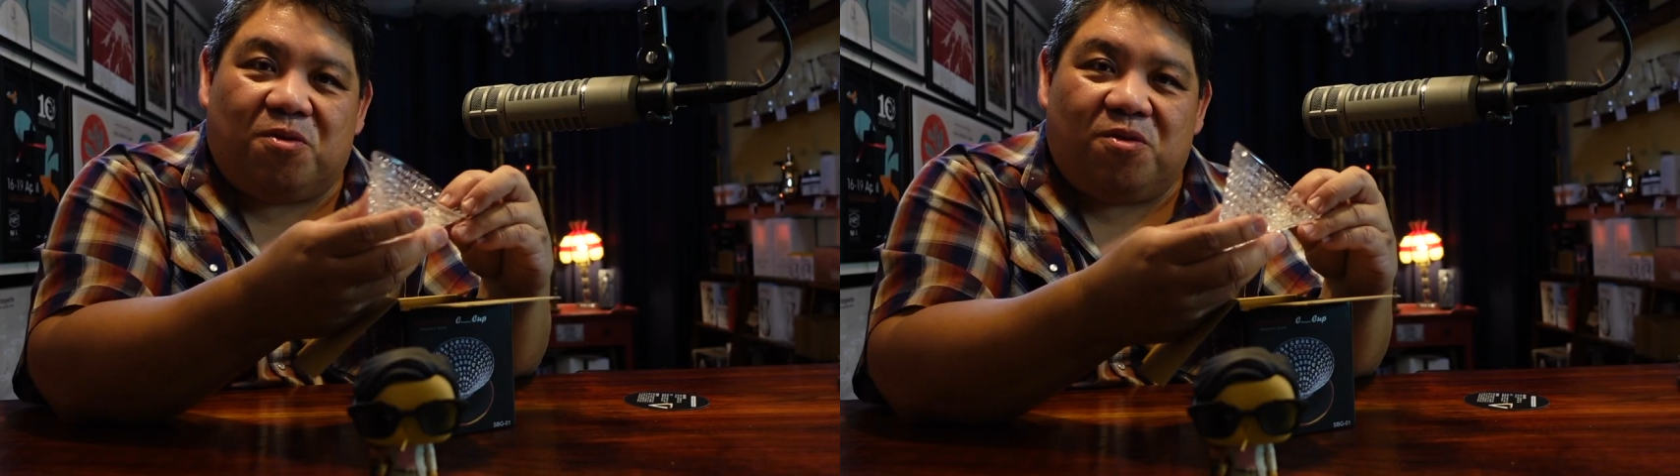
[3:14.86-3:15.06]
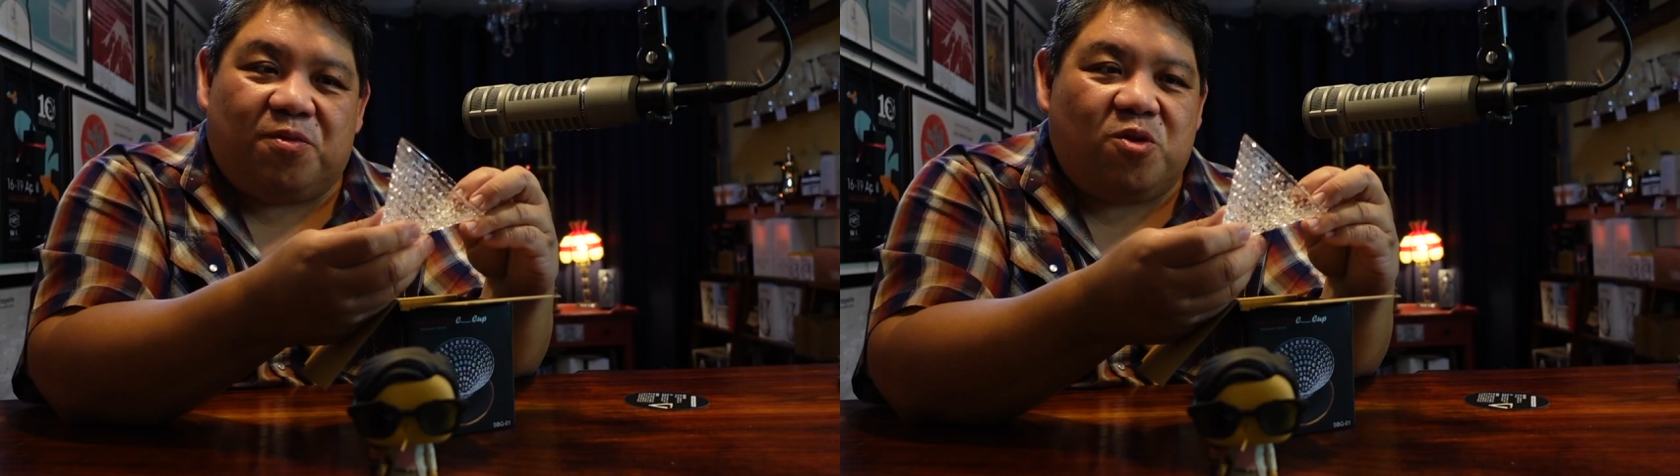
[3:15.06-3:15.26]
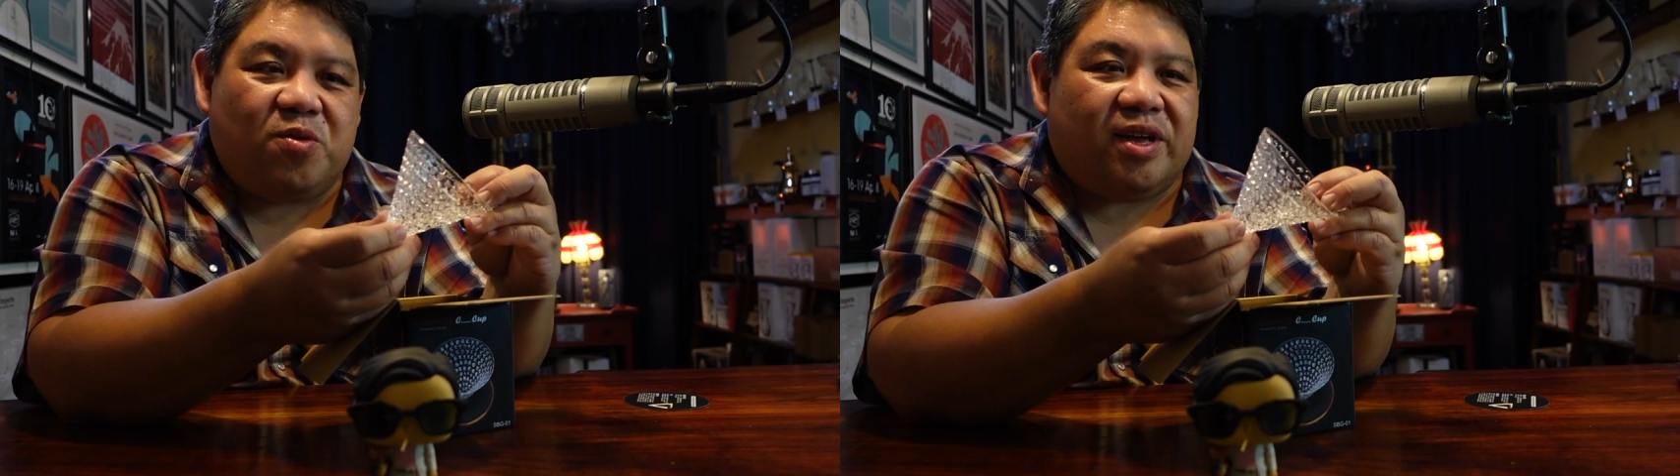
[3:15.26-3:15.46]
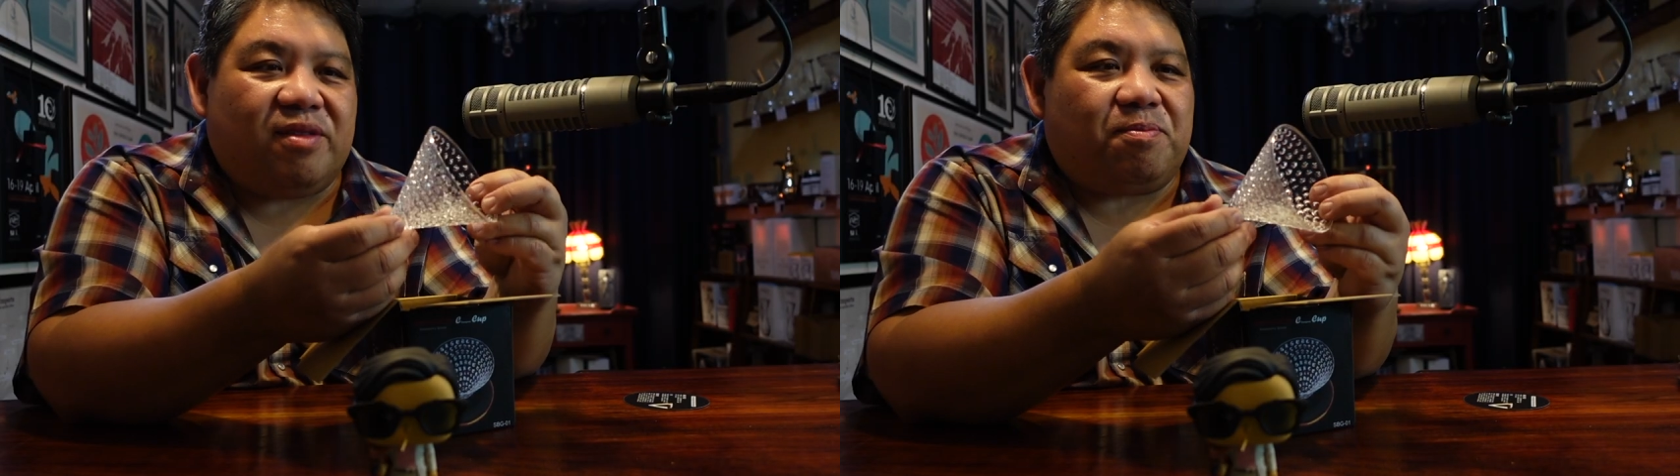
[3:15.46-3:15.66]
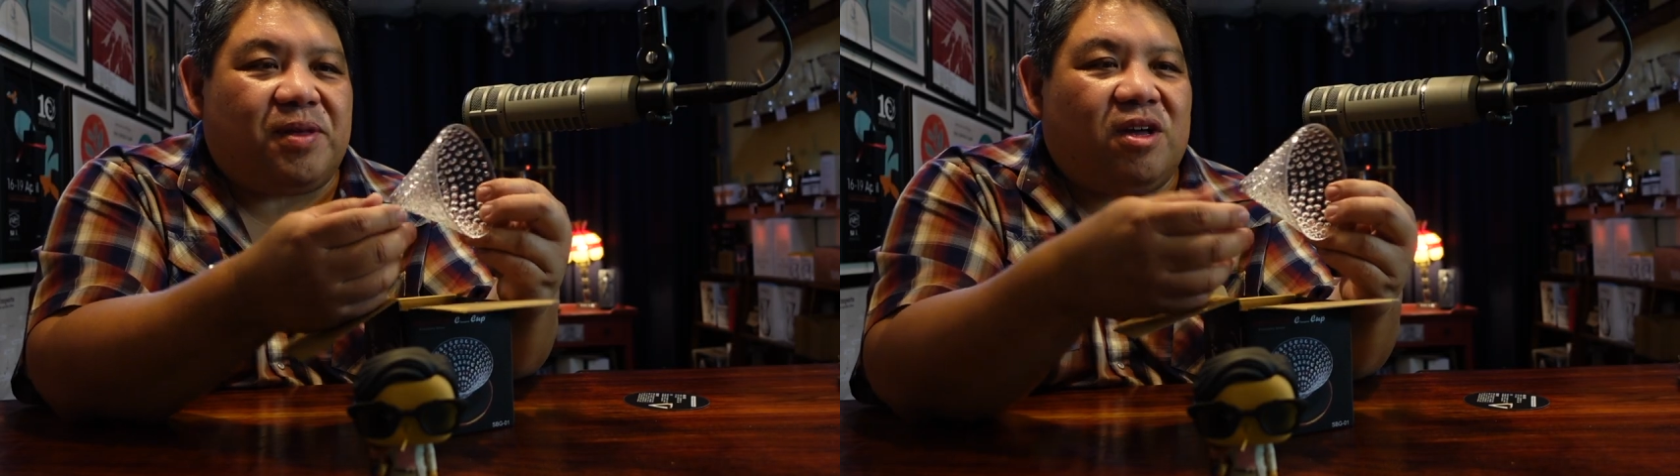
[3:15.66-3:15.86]
bre
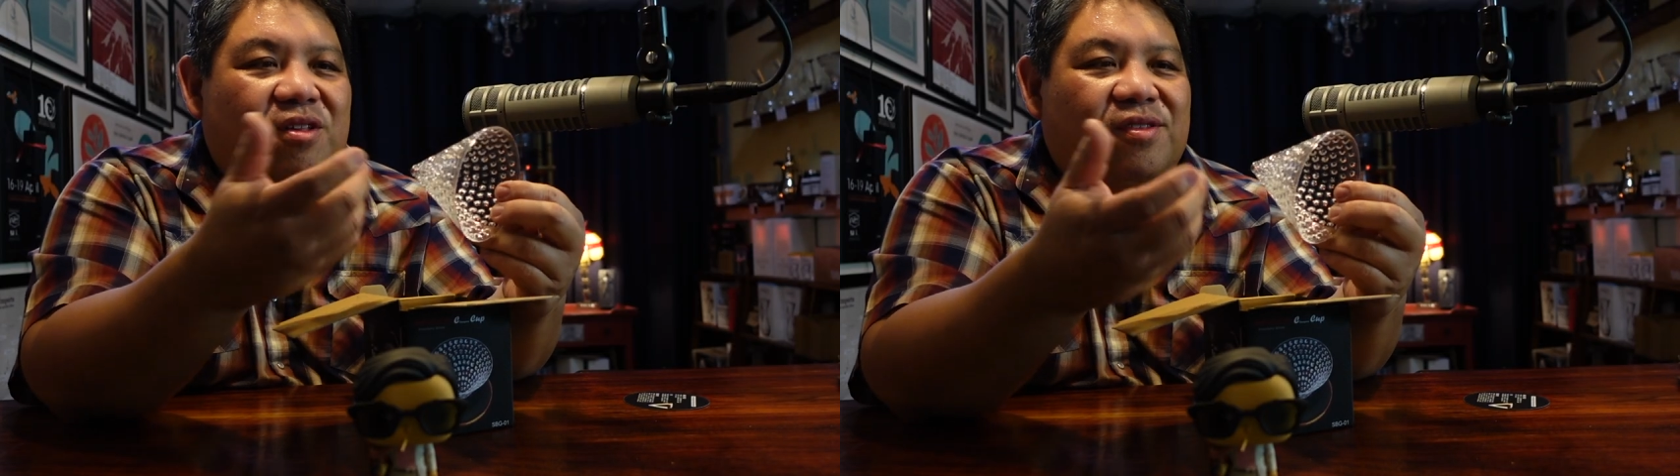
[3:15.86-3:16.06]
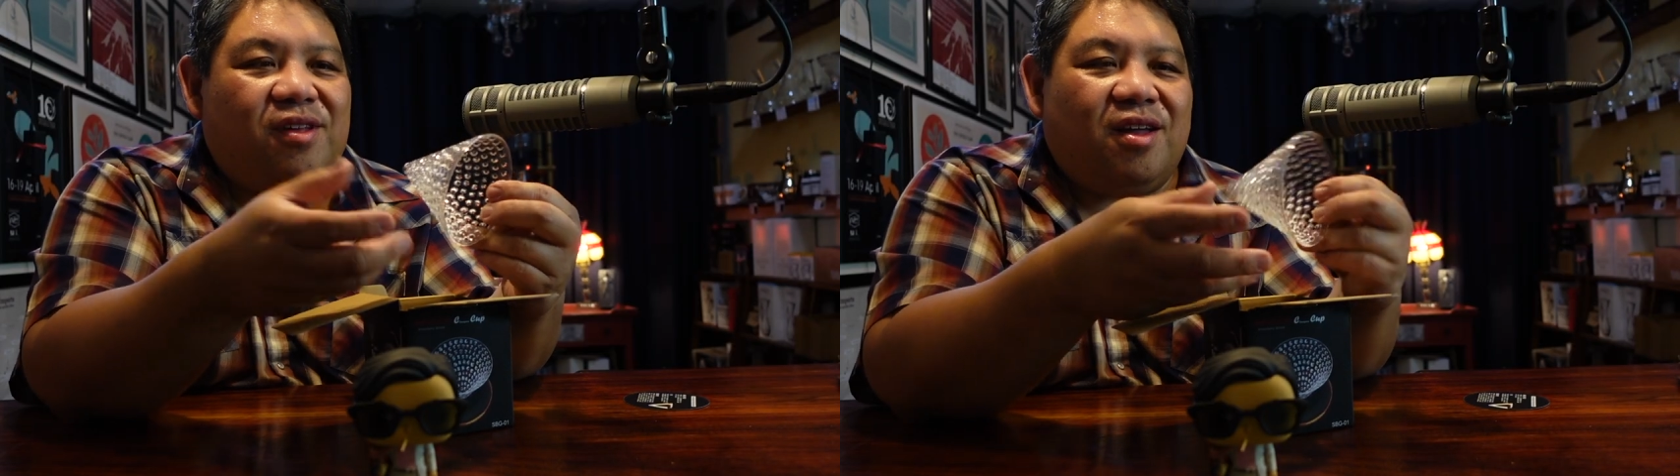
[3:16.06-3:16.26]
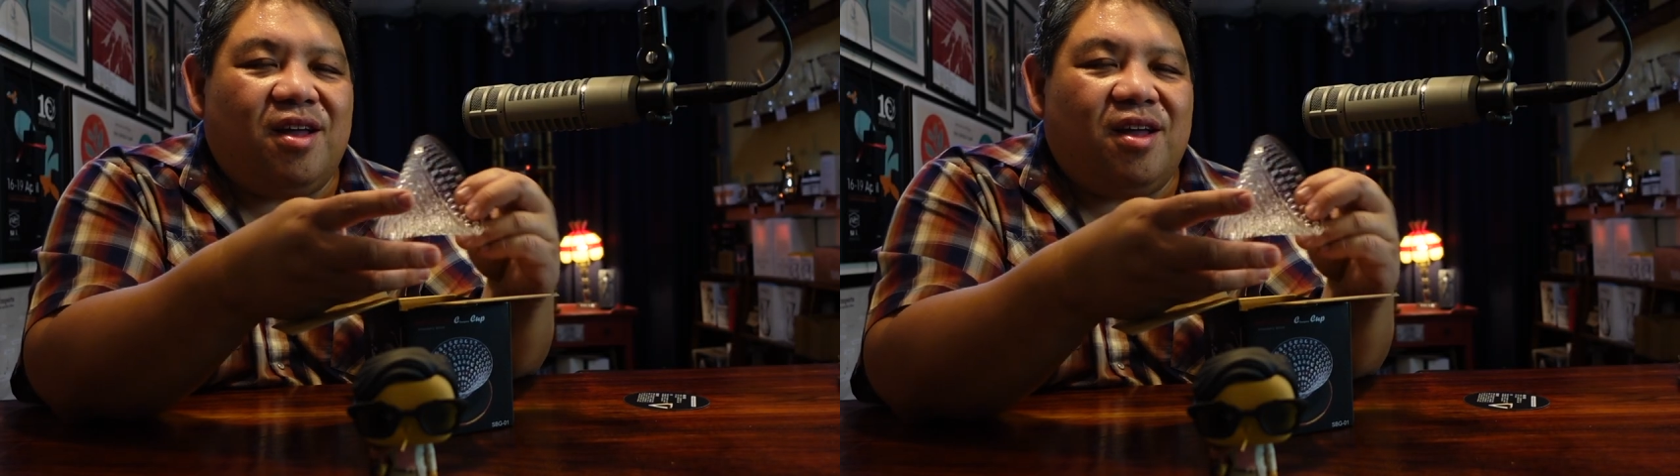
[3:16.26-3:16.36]
brewing because